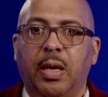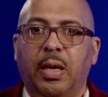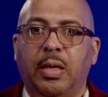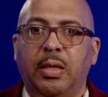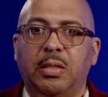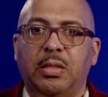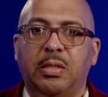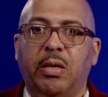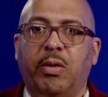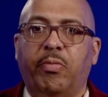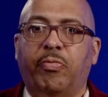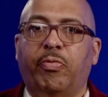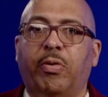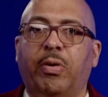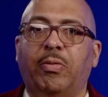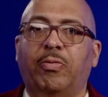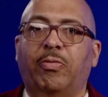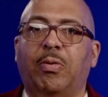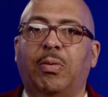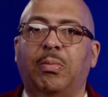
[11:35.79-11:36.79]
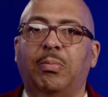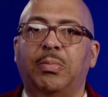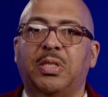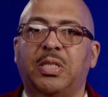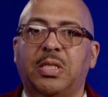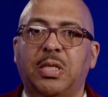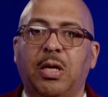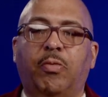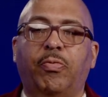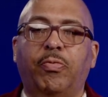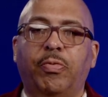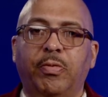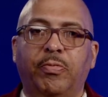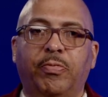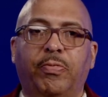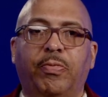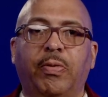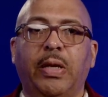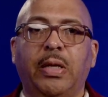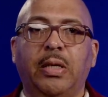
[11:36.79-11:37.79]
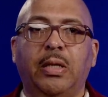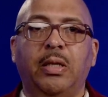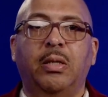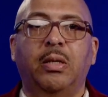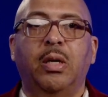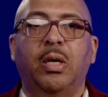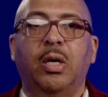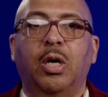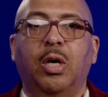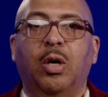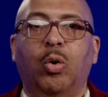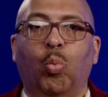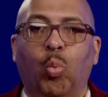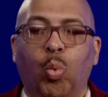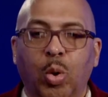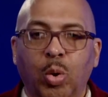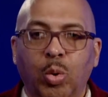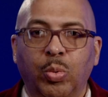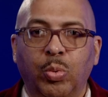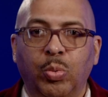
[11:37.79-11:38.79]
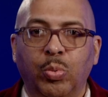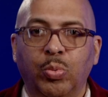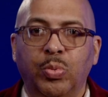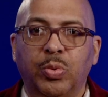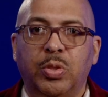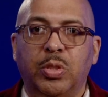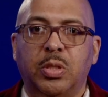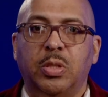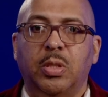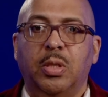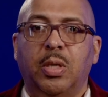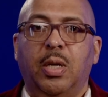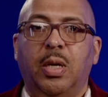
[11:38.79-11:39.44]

He's suffering from self-inflicted wounds.